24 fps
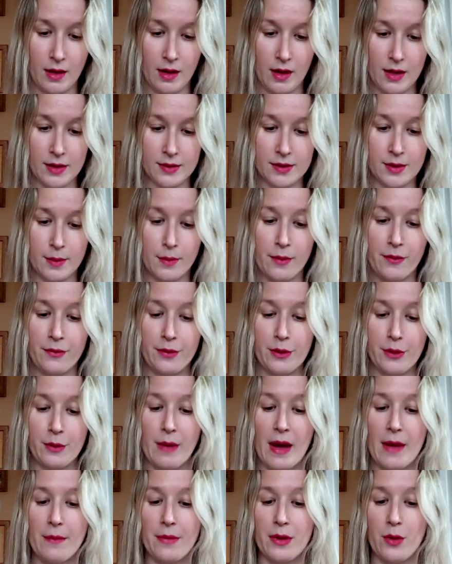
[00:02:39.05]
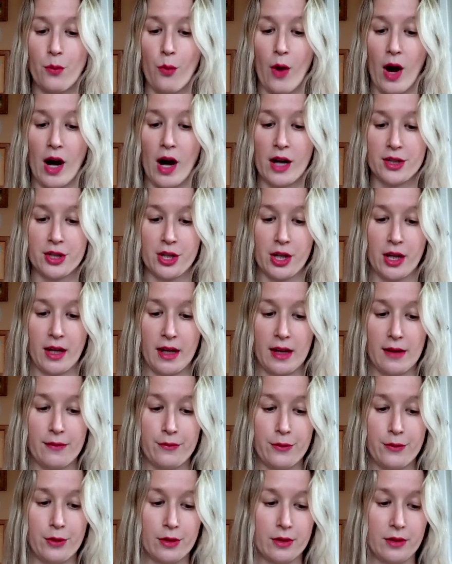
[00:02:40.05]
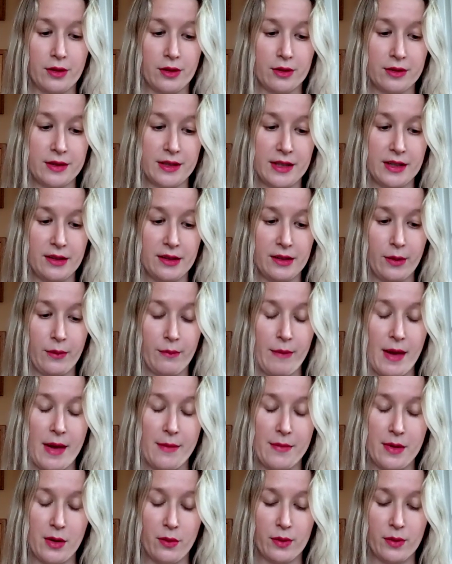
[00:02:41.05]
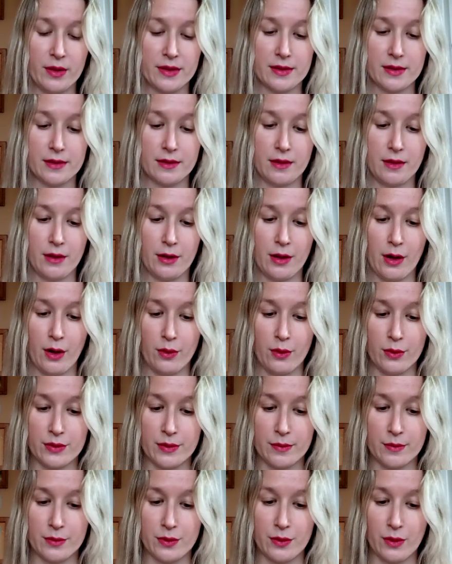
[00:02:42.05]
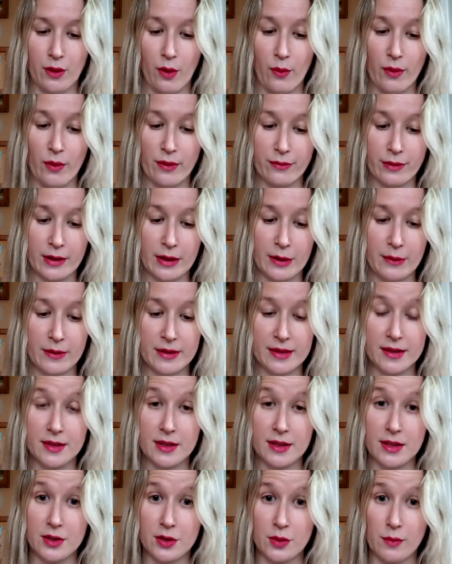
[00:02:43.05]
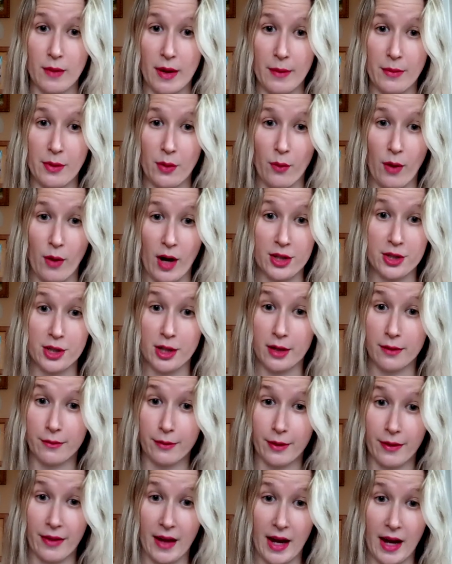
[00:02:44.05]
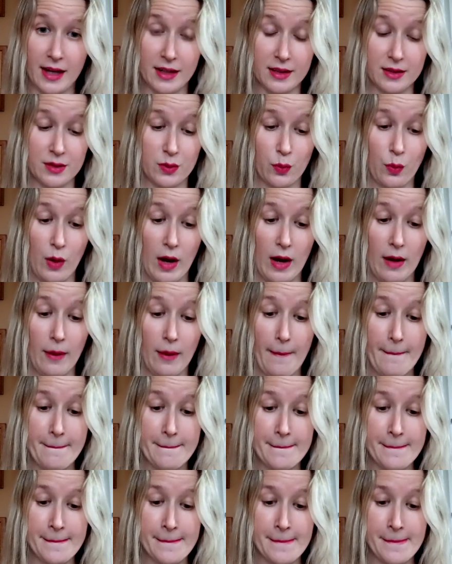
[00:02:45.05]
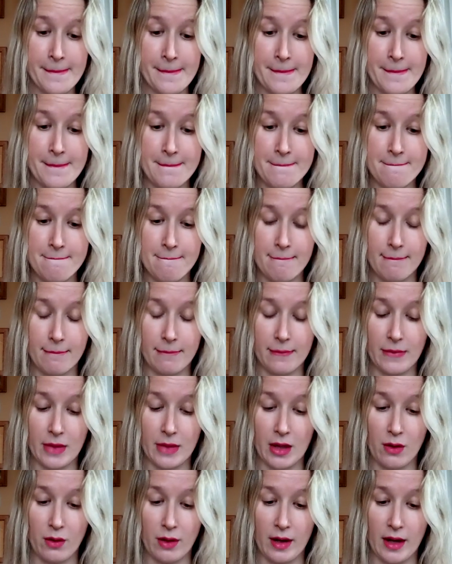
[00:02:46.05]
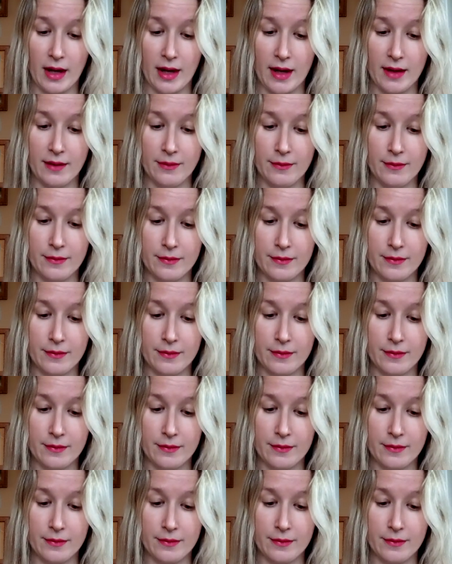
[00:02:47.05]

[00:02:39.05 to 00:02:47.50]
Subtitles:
Some of you might be watching, if you're dealing maybe with, some lower frequencies, you might be watching for that as well. Okay.